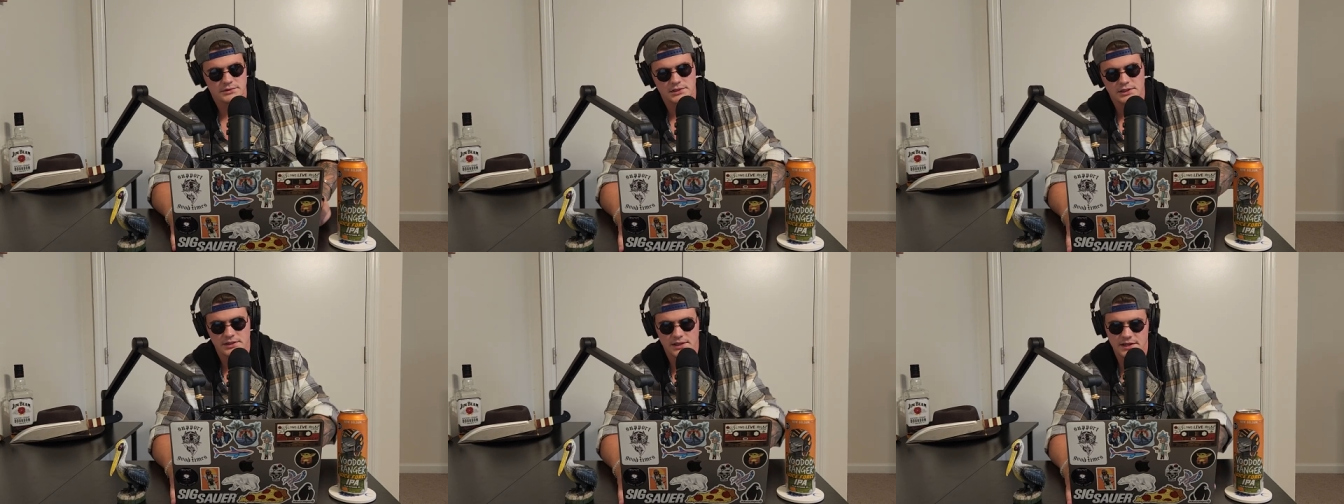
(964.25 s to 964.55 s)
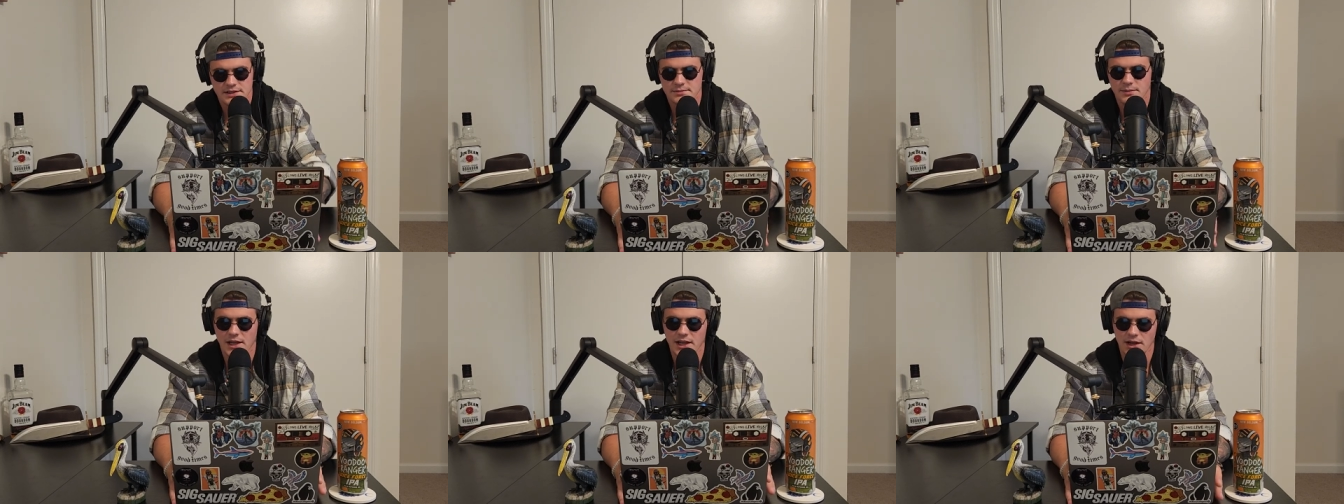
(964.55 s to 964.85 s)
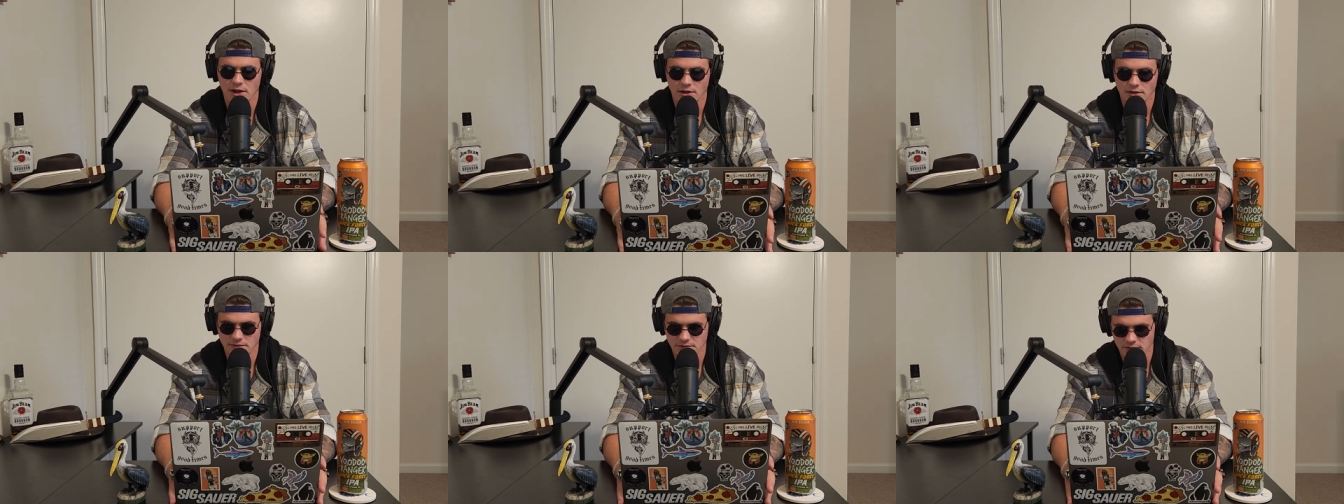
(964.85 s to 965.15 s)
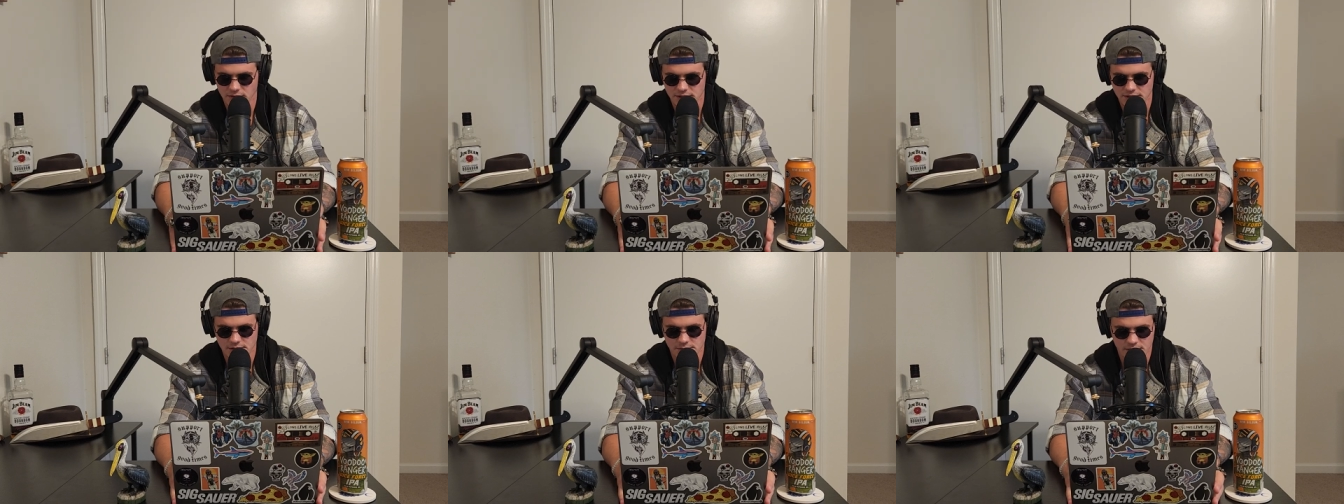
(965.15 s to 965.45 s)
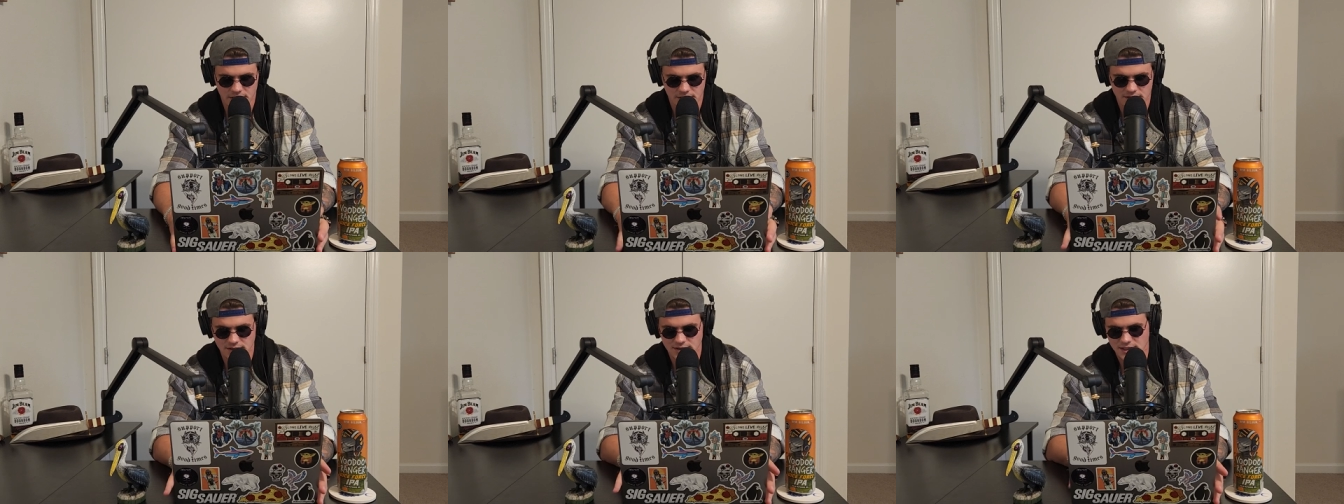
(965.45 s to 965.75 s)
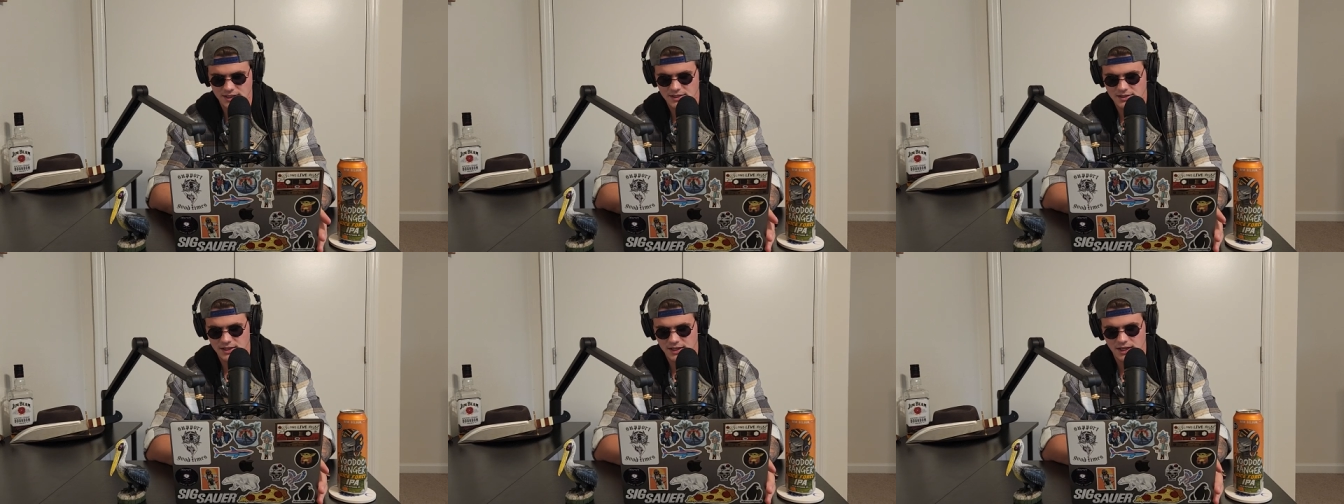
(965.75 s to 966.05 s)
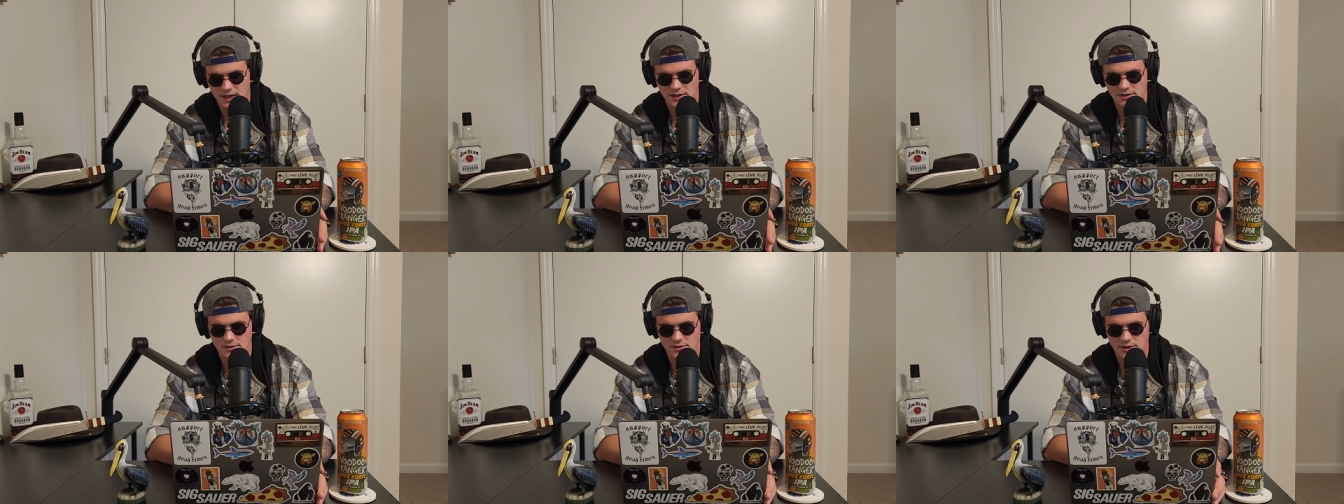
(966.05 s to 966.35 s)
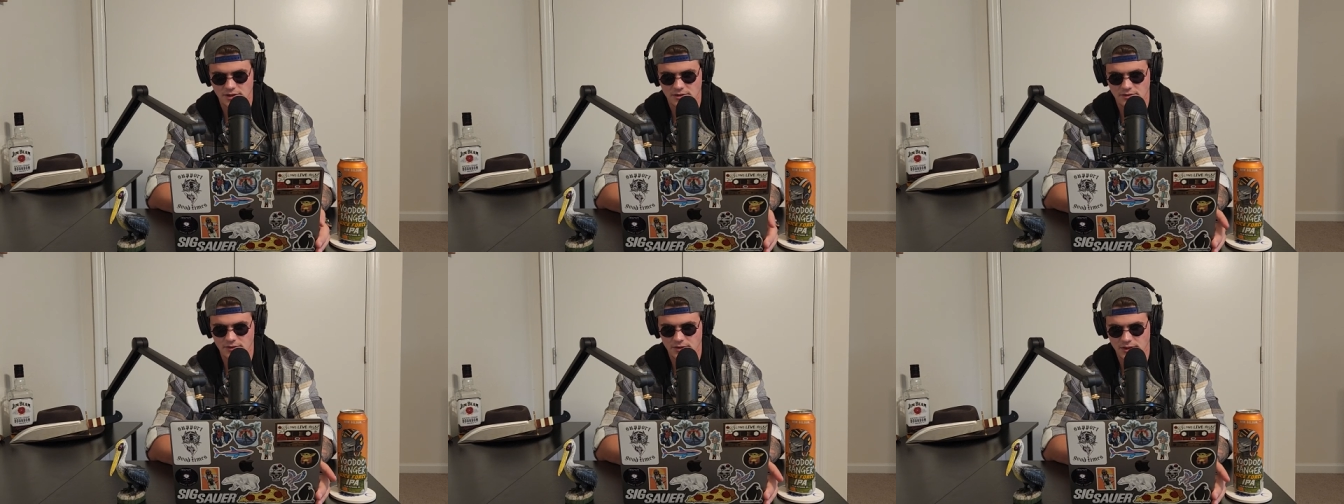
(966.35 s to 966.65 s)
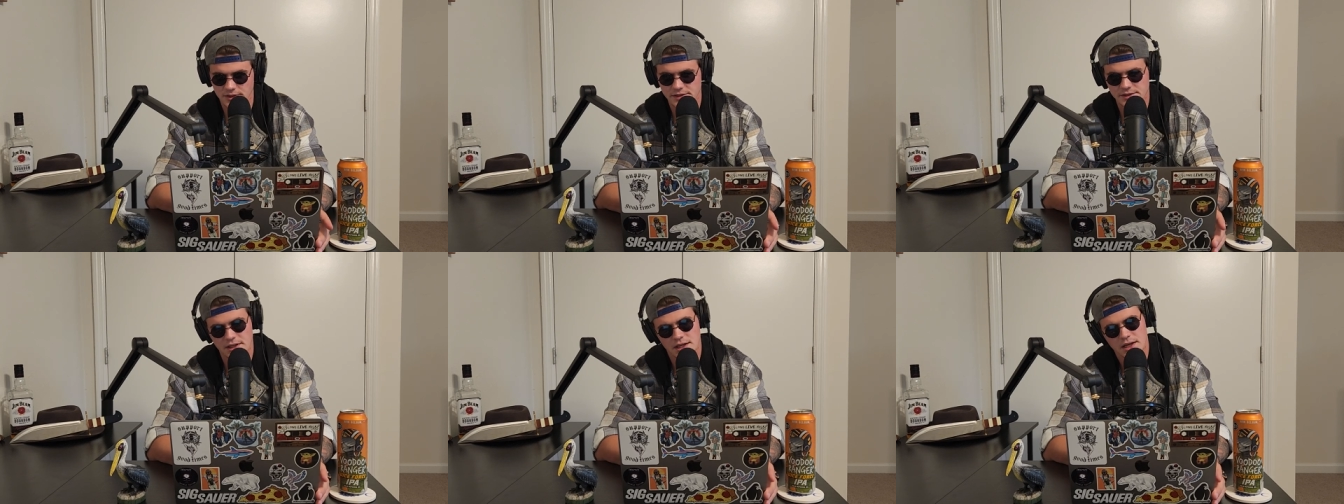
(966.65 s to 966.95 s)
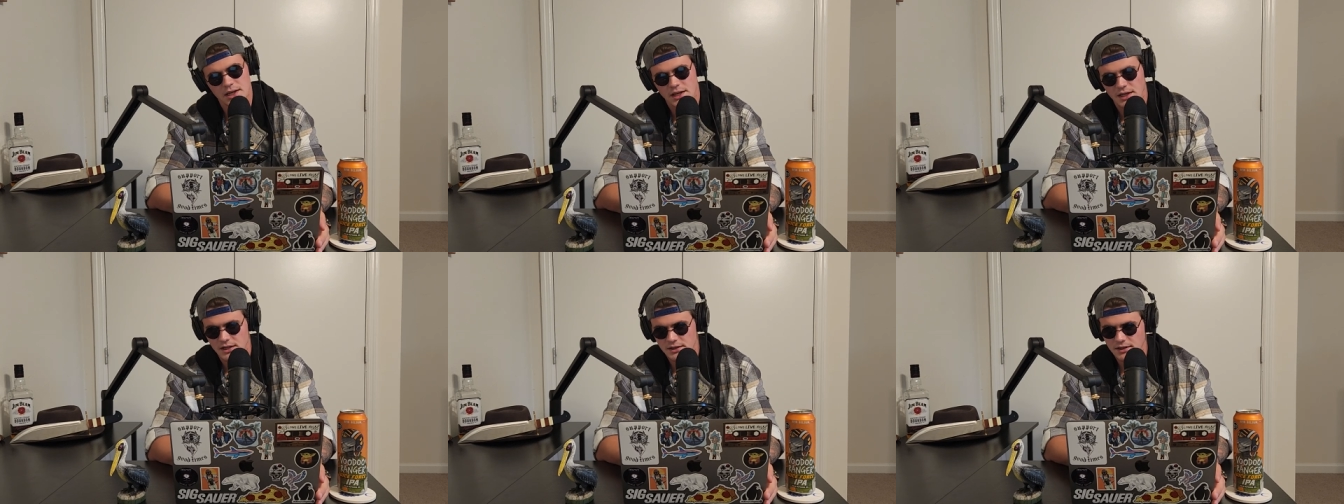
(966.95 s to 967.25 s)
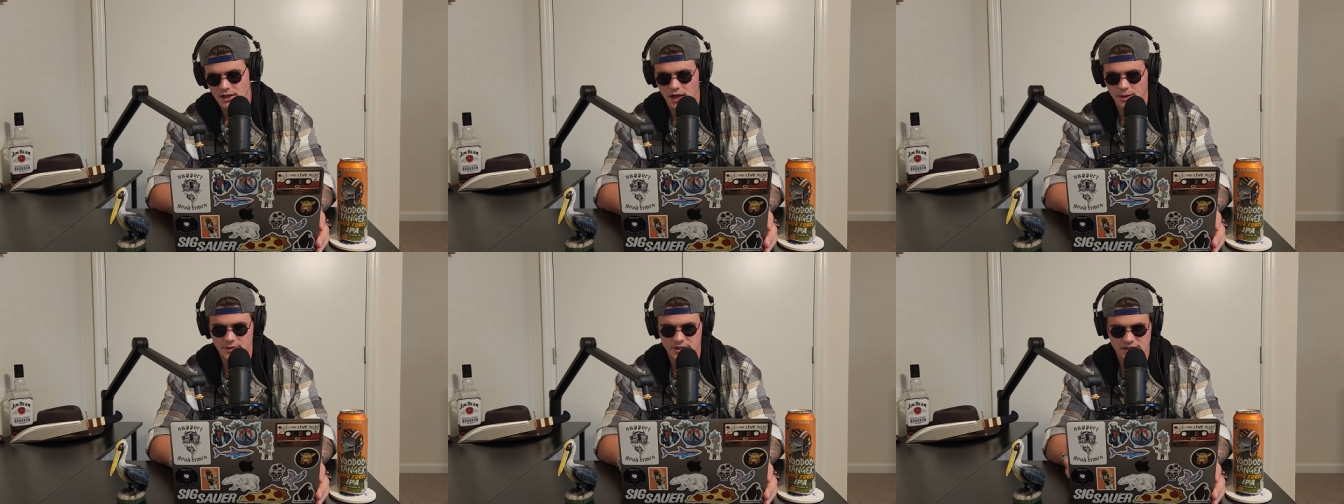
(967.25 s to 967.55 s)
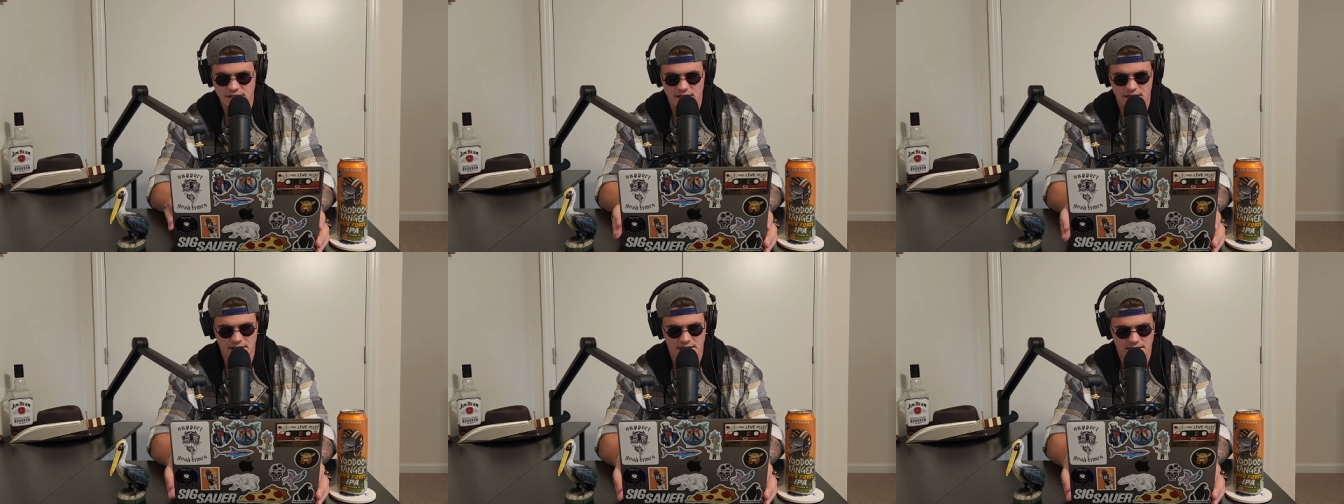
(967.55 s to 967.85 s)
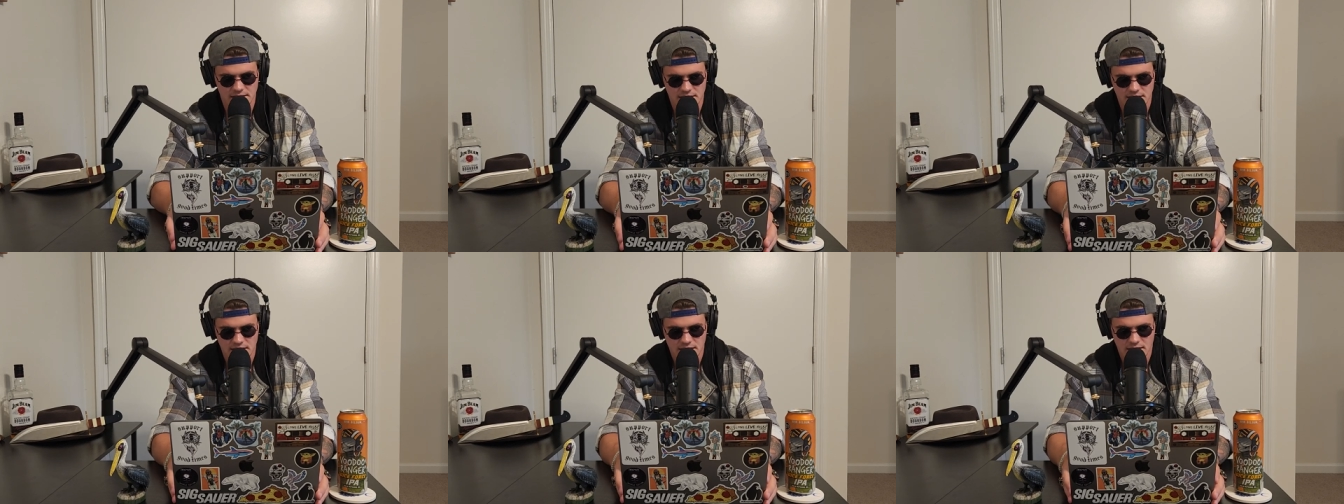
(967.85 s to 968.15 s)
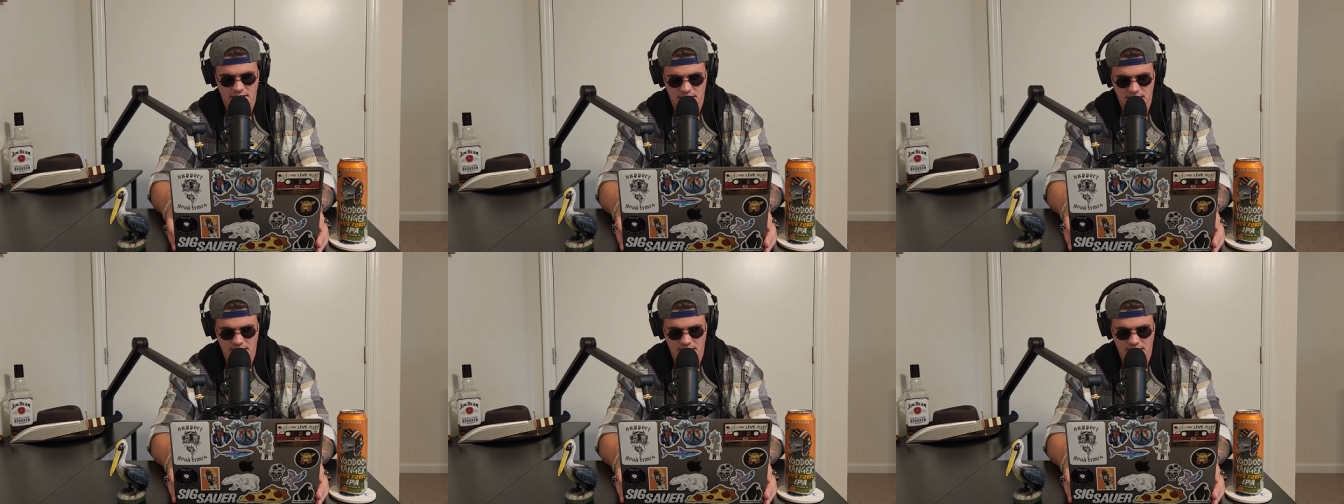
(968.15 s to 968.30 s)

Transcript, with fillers: that's my El voice, apparently, because I can't do a girl voice. No, I'm just kidding.